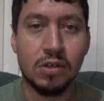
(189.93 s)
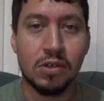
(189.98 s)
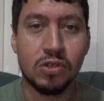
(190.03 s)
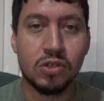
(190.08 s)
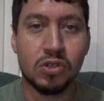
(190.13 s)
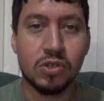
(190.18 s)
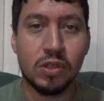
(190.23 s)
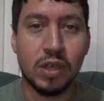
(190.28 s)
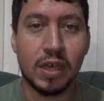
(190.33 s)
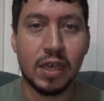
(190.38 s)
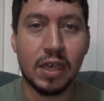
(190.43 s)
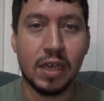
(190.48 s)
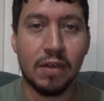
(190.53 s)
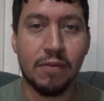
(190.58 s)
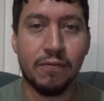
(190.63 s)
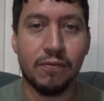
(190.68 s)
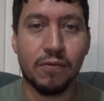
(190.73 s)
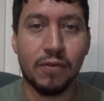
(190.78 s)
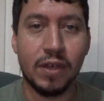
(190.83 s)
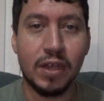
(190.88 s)
so they can get
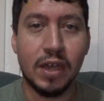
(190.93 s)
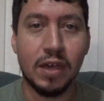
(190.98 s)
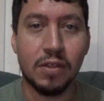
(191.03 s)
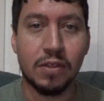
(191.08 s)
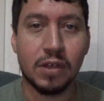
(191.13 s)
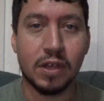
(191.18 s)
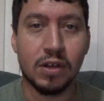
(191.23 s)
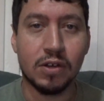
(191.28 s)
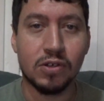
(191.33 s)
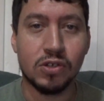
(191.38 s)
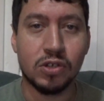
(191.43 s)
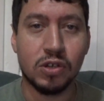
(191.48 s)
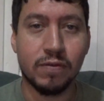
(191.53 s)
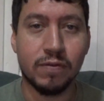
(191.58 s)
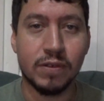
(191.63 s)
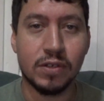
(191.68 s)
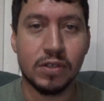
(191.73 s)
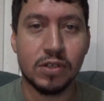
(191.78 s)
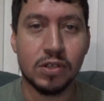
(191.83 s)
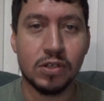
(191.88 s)
free healthcare
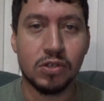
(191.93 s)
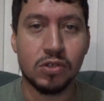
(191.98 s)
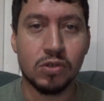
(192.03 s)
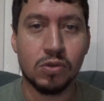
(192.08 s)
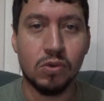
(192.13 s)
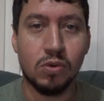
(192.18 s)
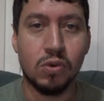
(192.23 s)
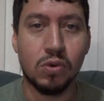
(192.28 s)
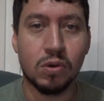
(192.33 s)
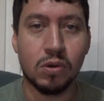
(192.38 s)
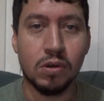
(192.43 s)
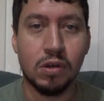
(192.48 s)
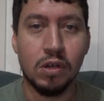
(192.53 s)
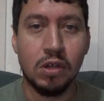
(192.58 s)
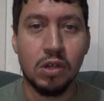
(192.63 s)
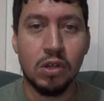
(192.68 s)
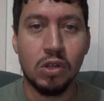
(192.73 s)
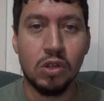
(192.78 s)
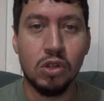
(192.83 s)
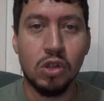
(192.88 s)
services or
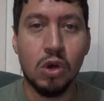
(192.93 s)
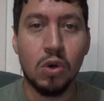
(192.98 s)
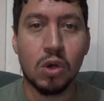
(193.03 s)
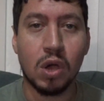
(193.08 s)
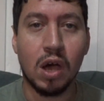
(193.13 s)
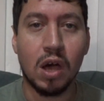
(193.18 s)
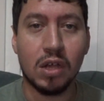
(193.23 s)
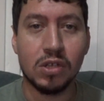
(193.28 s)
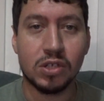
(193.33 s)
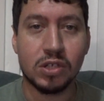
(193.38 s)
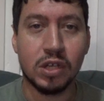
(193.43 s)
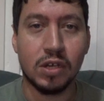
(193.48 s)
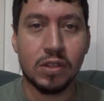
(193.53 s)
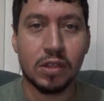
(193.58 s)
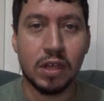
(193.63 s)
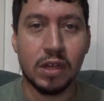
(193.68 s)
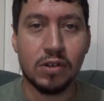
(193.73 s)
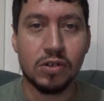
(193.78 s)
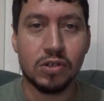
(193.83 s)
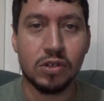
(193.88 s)
low-cost
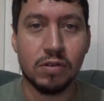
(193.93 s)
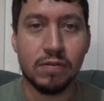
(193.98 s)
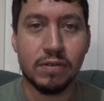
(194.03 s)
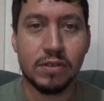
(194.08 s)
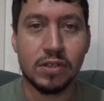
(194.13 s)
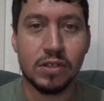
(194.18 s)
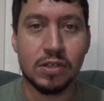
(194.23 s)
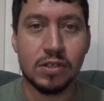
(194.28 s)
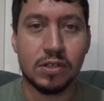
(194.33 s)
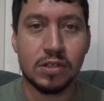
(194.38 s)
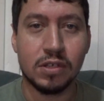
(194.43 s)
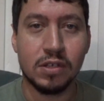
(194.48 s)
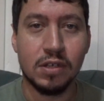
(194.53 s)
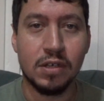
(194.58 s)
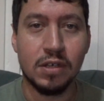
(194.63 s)
healthcare services.